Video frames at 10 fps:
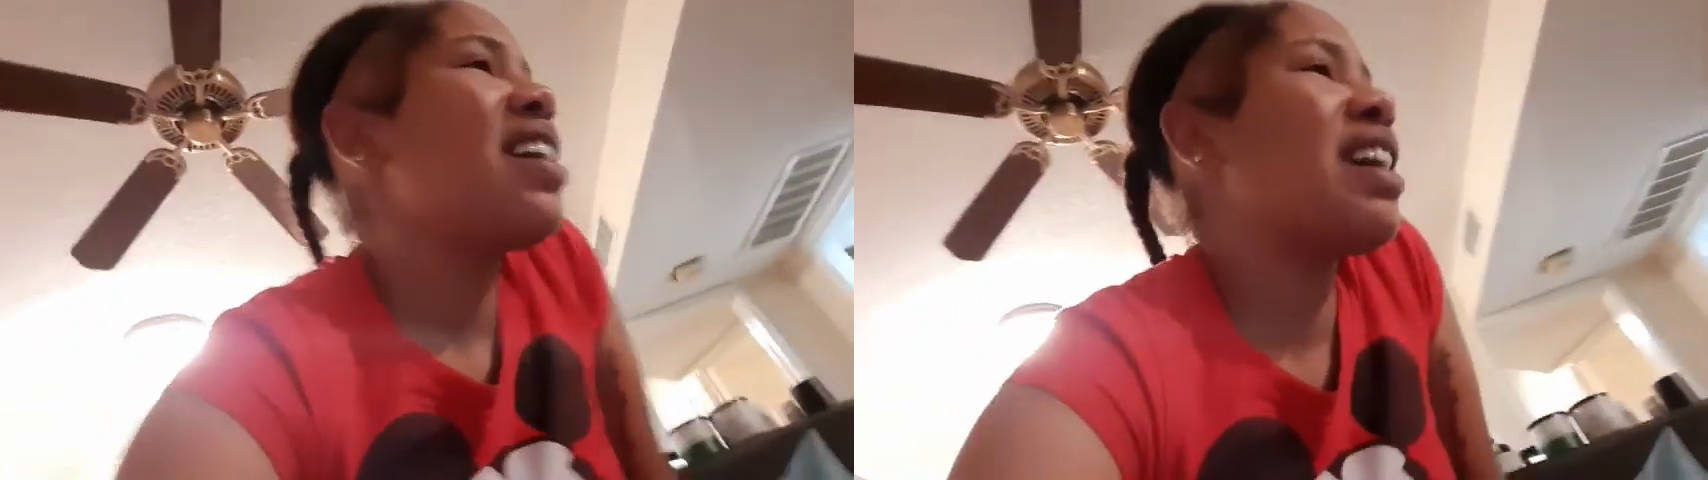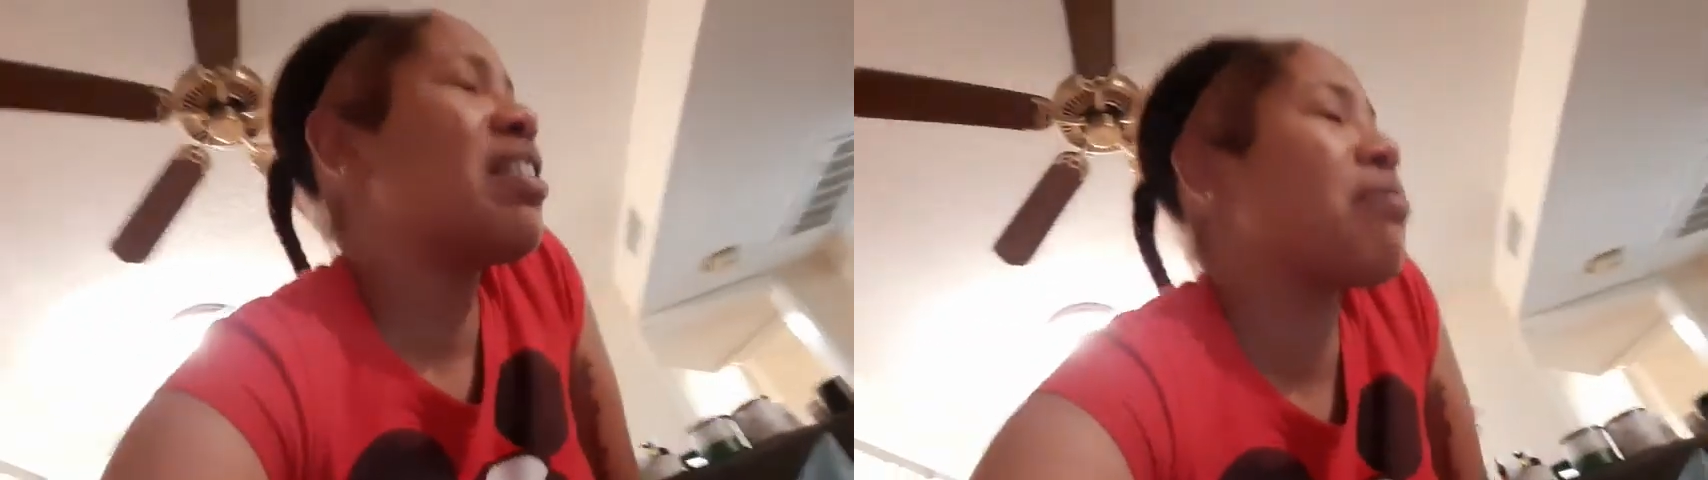
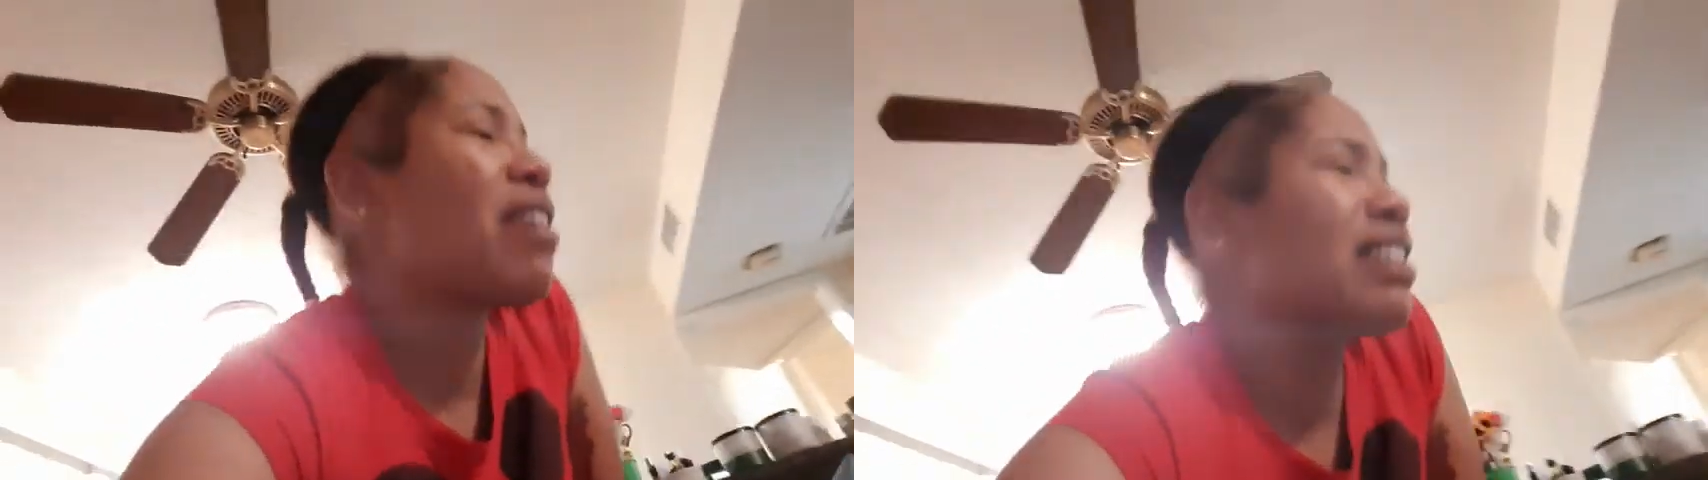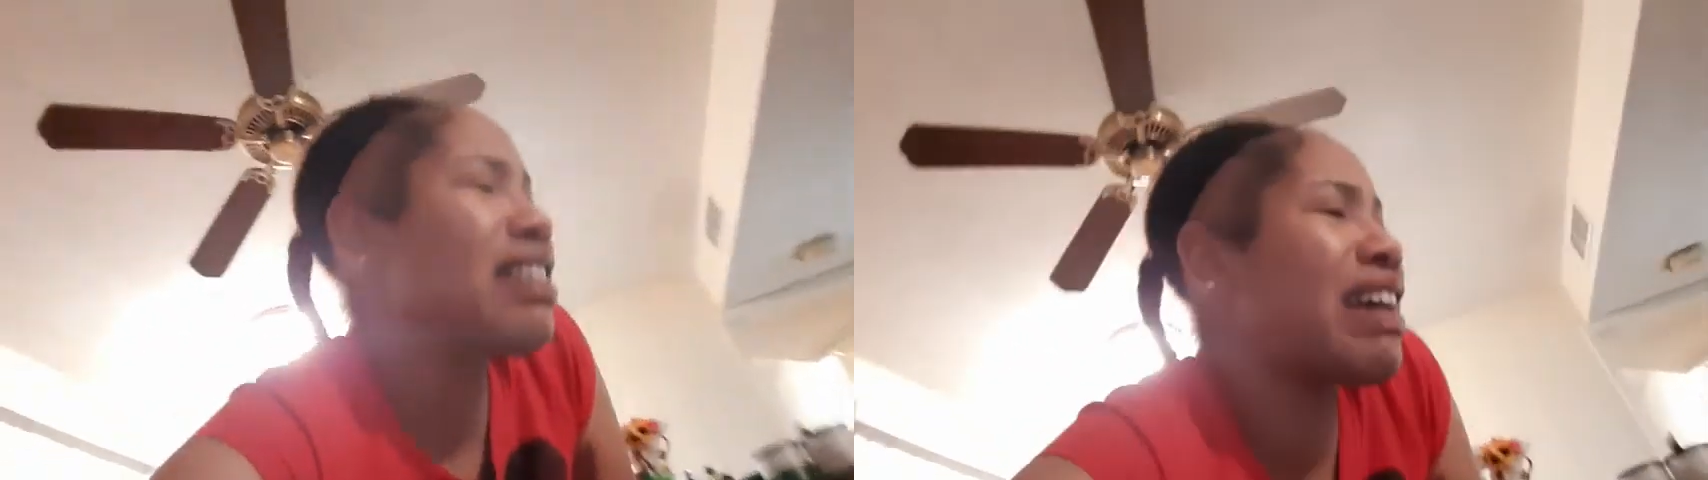And
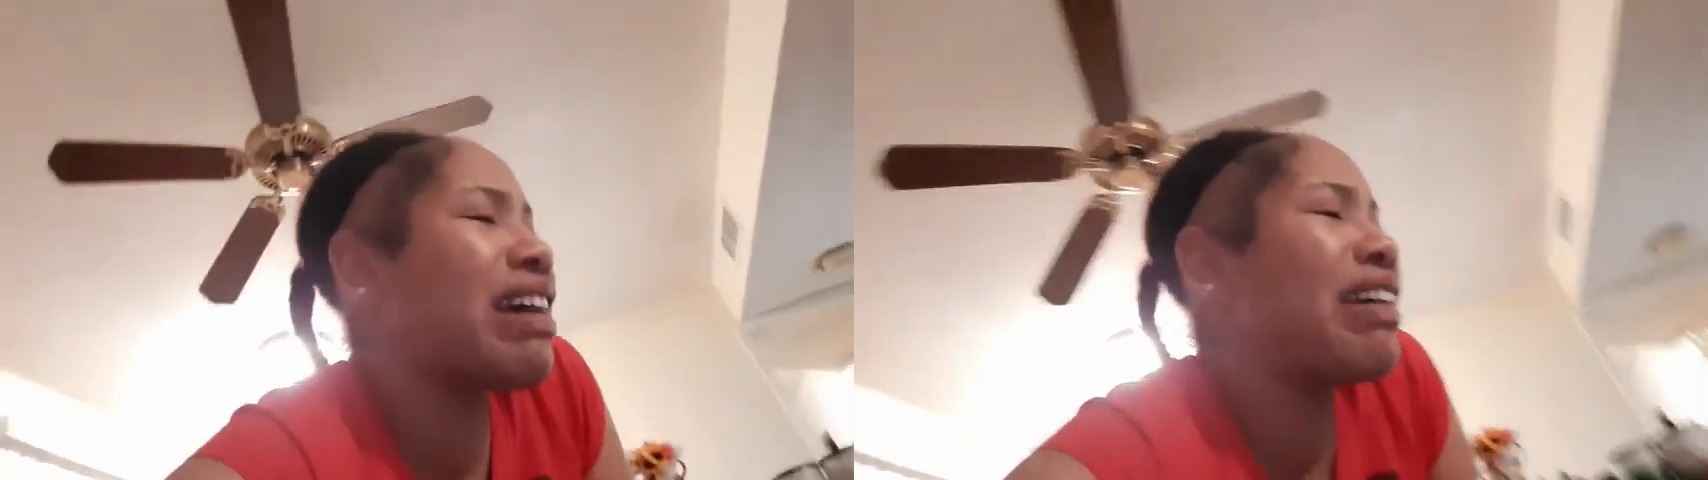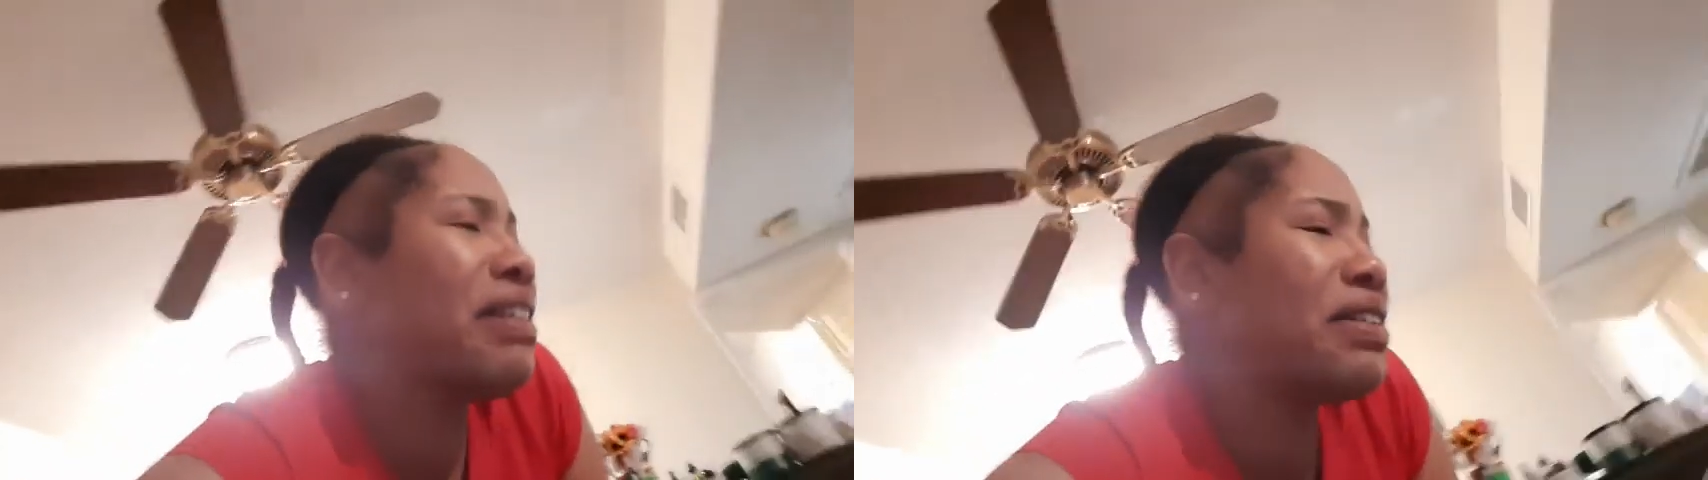Ronnie
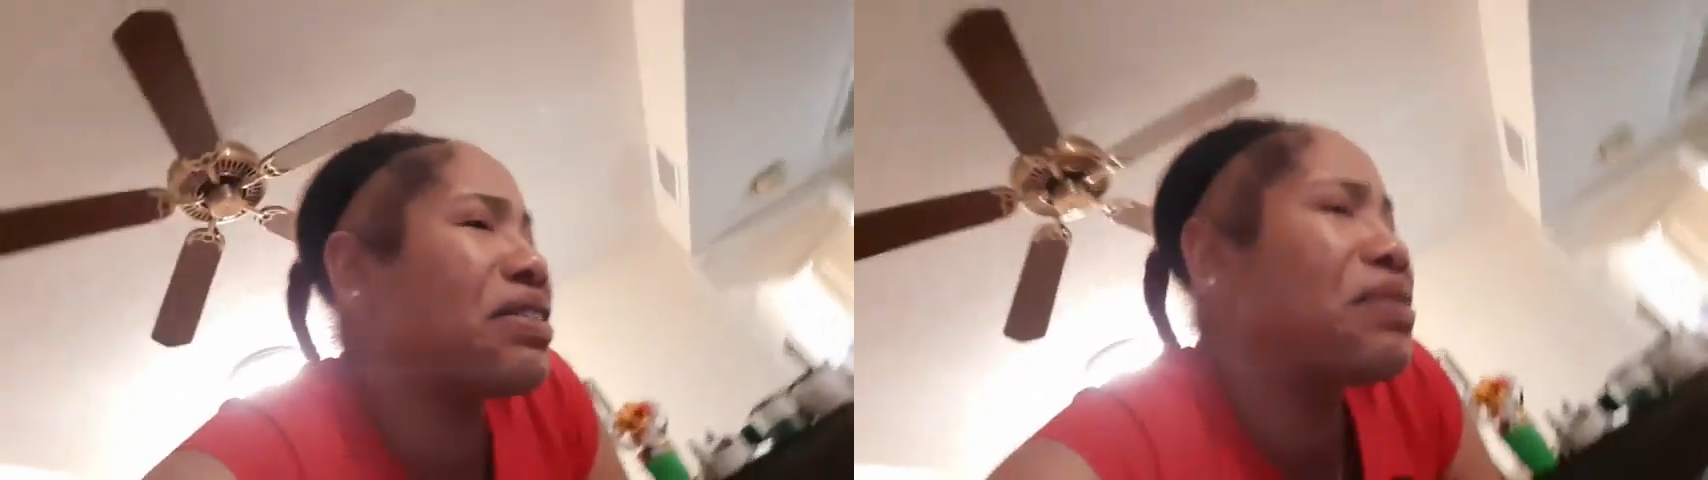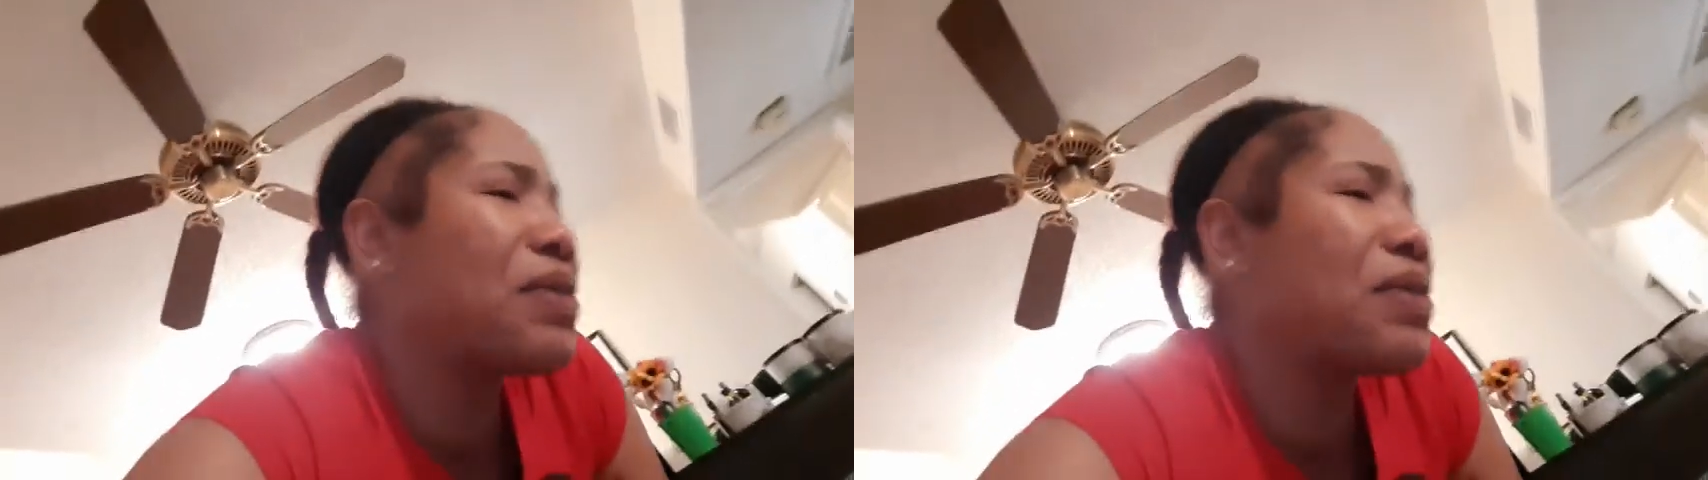not here to